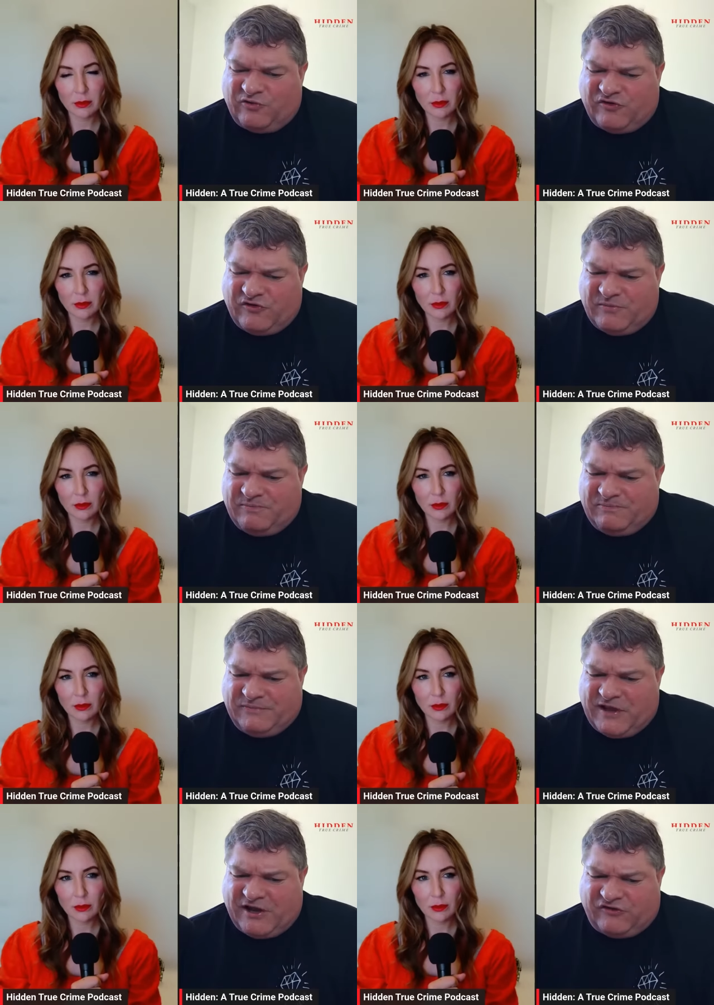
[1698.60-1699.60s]
Speaker 1: to the
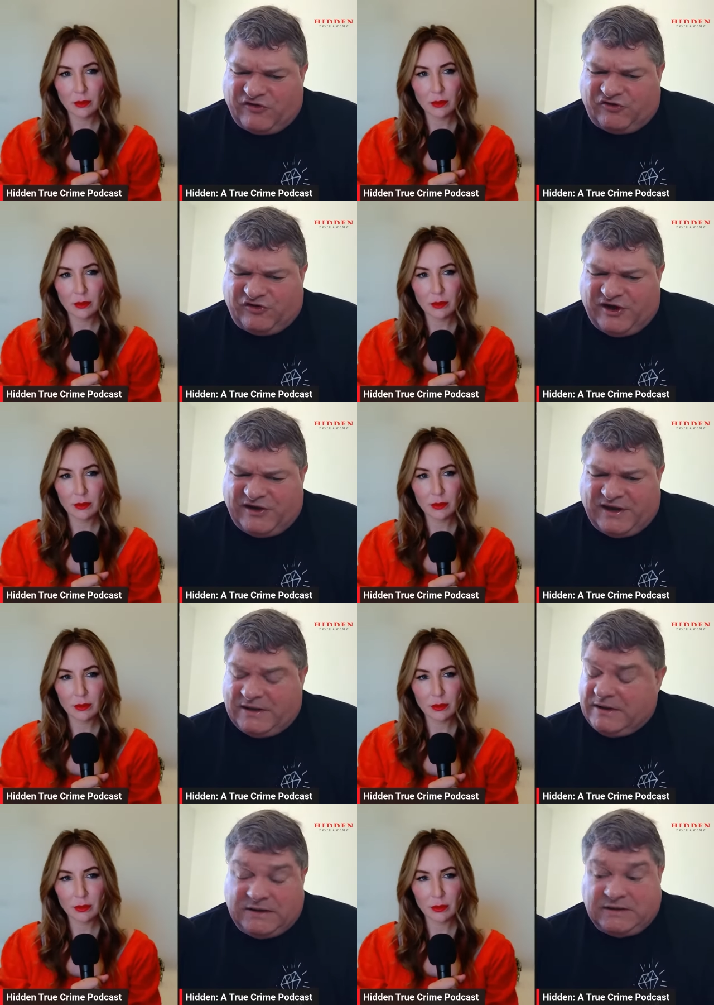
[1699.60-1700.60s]
lengths that she
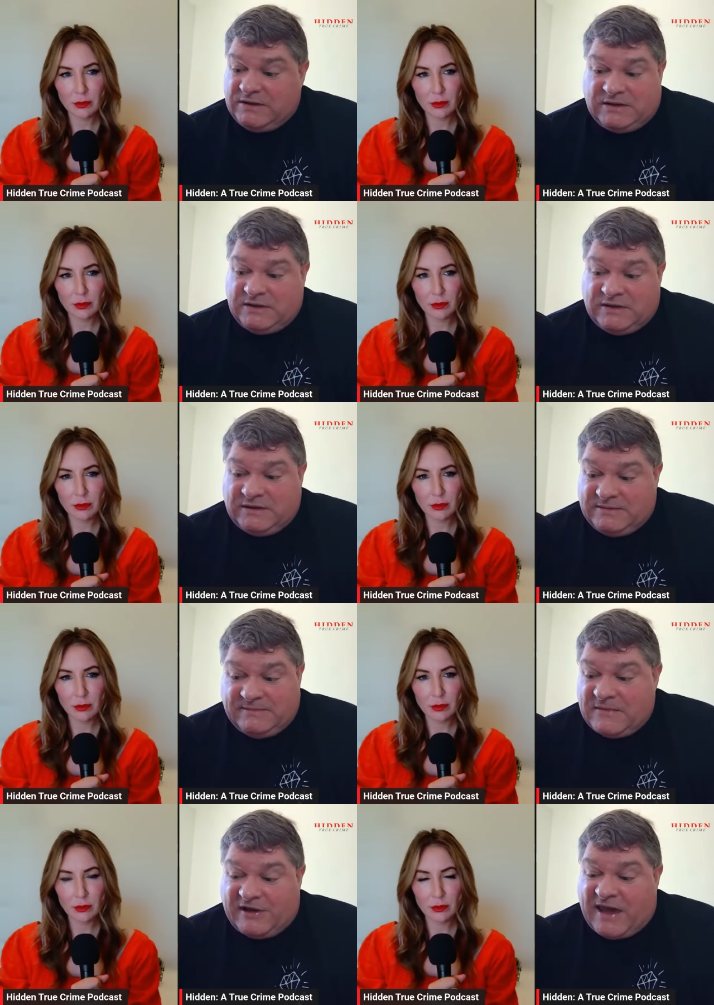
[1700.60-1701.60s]
did,
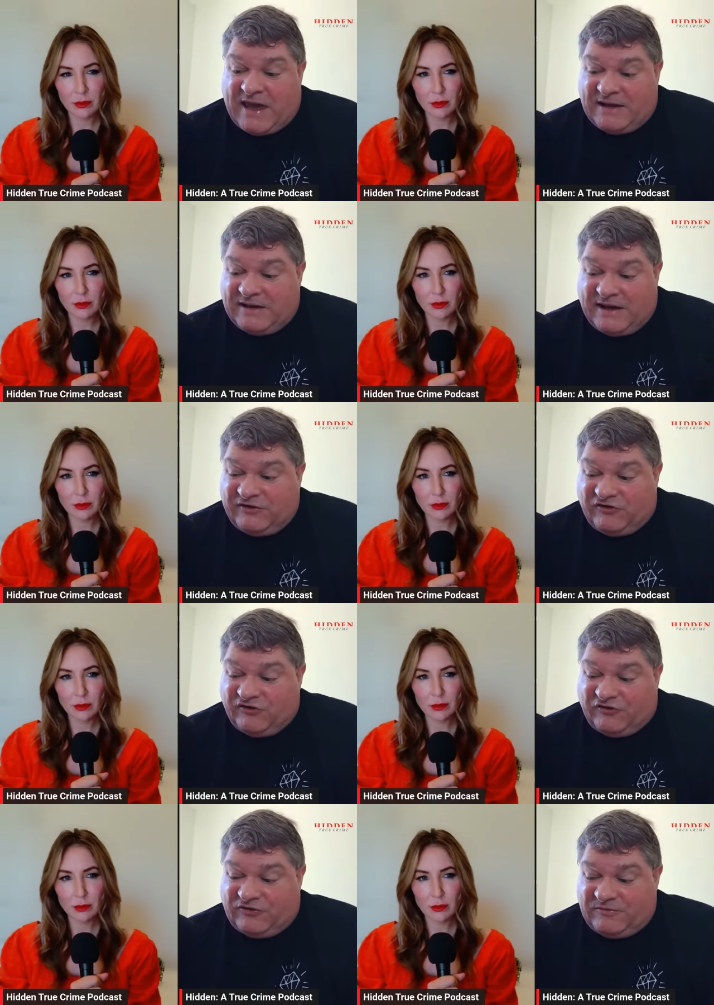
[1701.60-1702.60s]
again, like
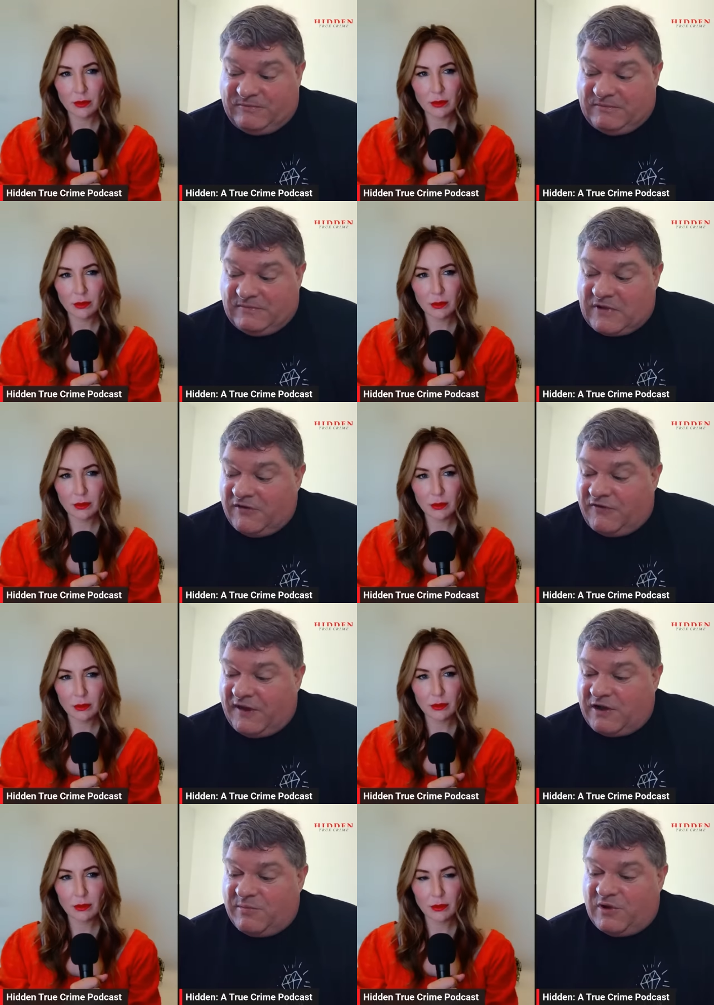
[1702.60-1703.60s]
just
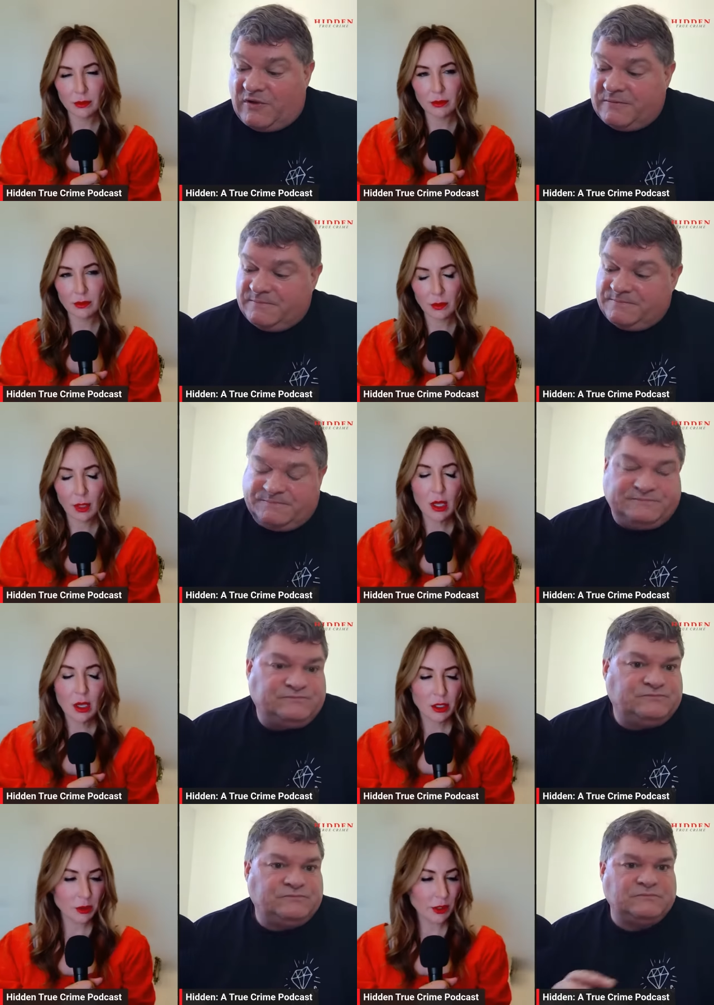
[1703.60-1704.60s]
unthinkable.
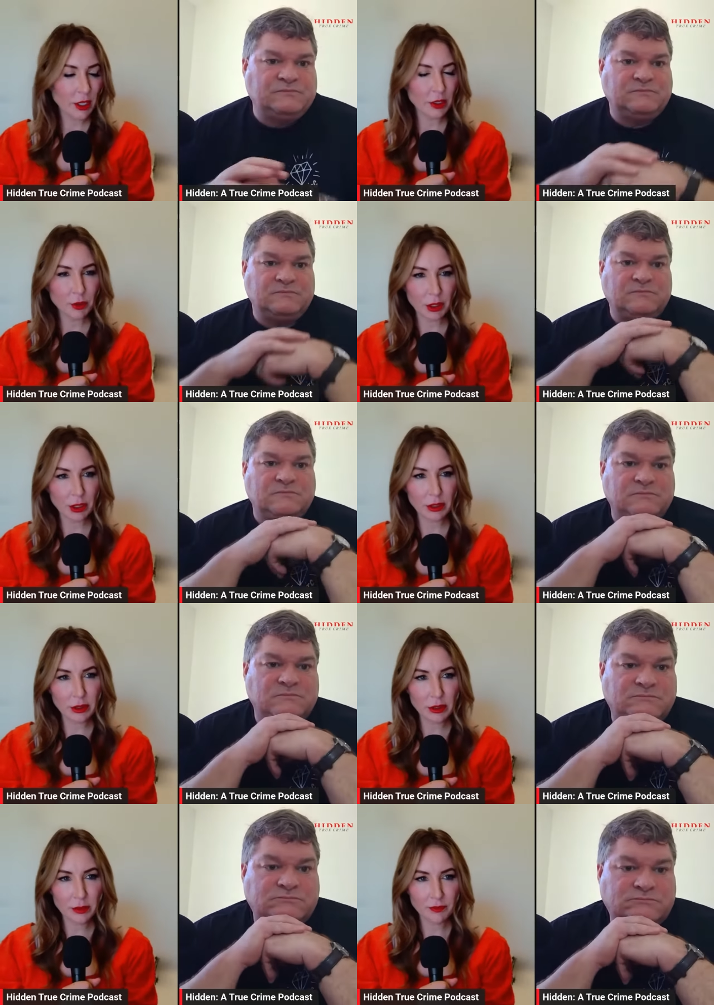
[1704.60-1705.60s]
Speaker 2: So, in other
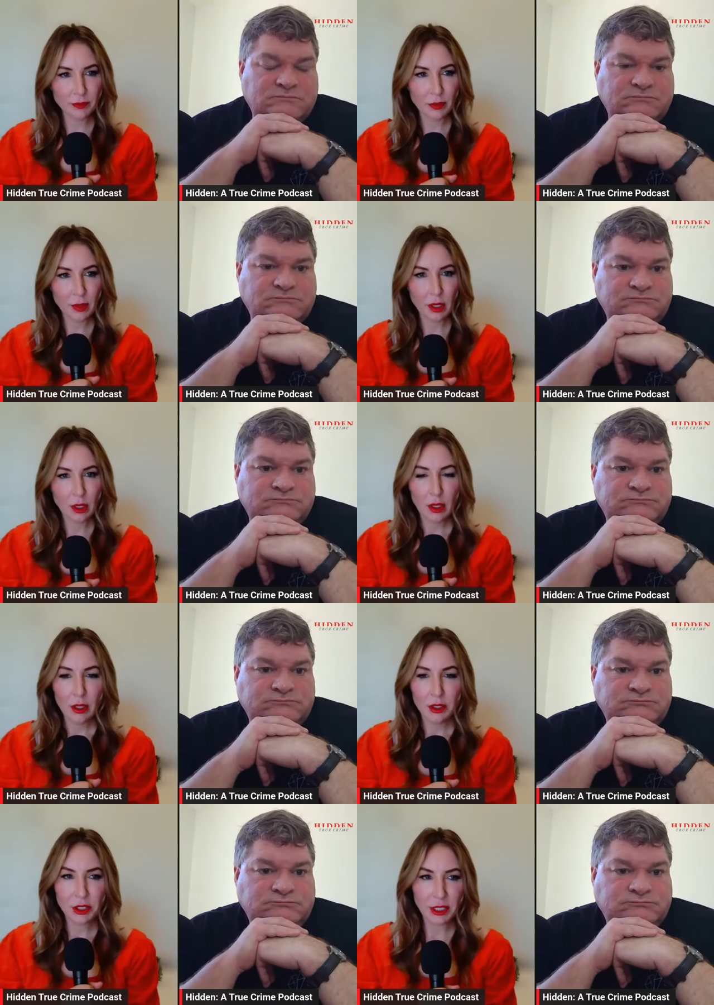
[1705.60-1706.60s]
words,
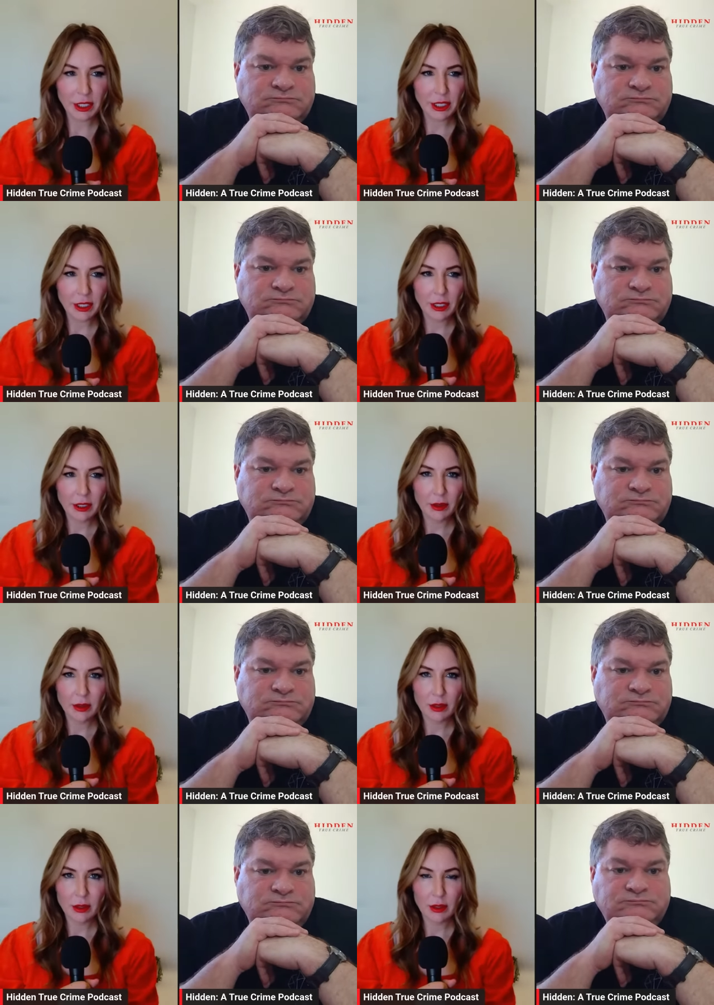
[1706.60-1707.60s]
she
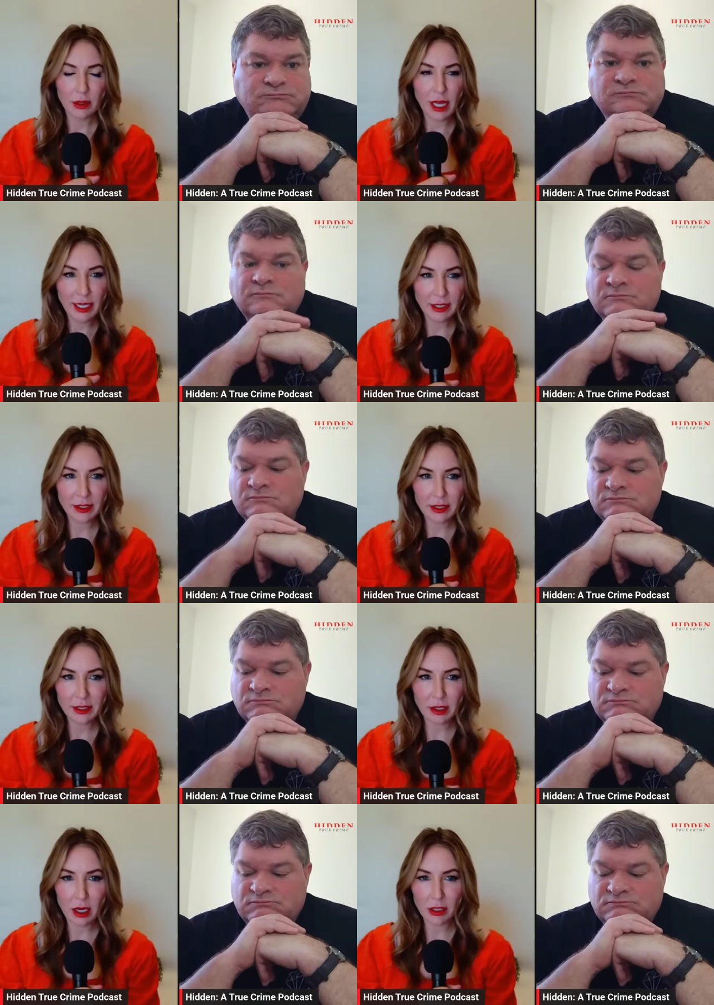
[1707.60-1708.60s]
liked this
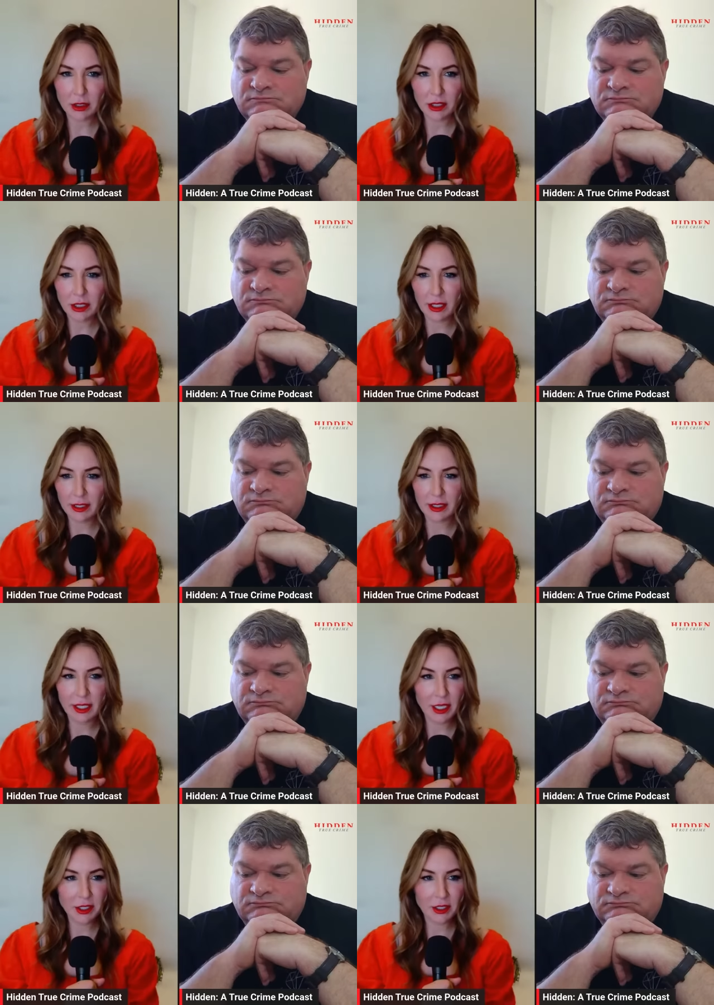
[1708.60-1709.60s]
doctor. She liked
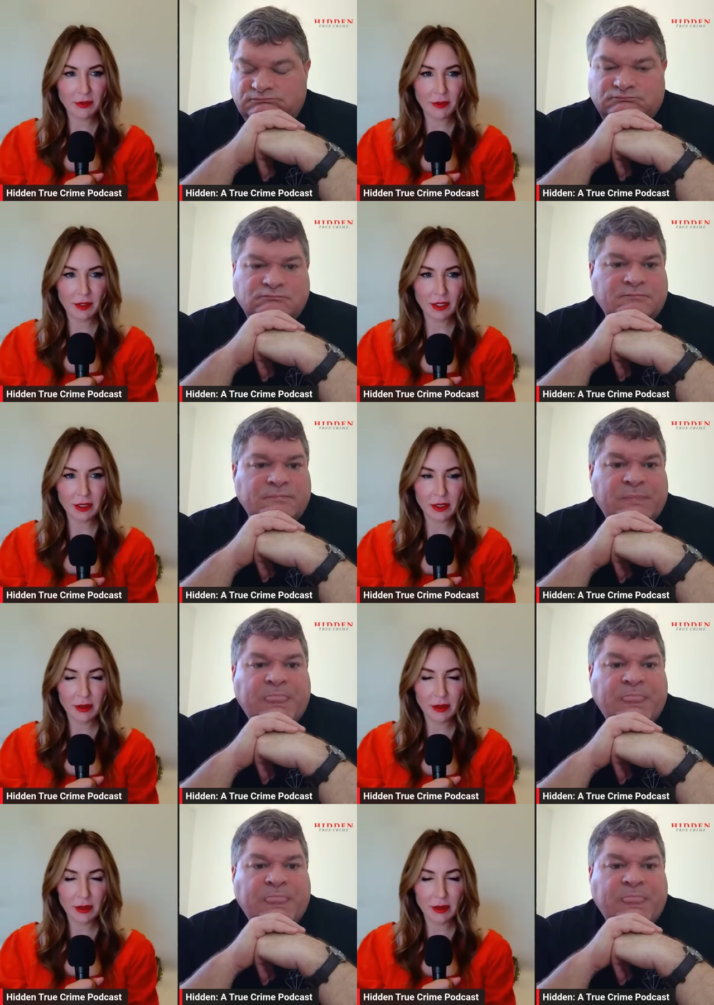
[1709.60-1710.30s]
attention from this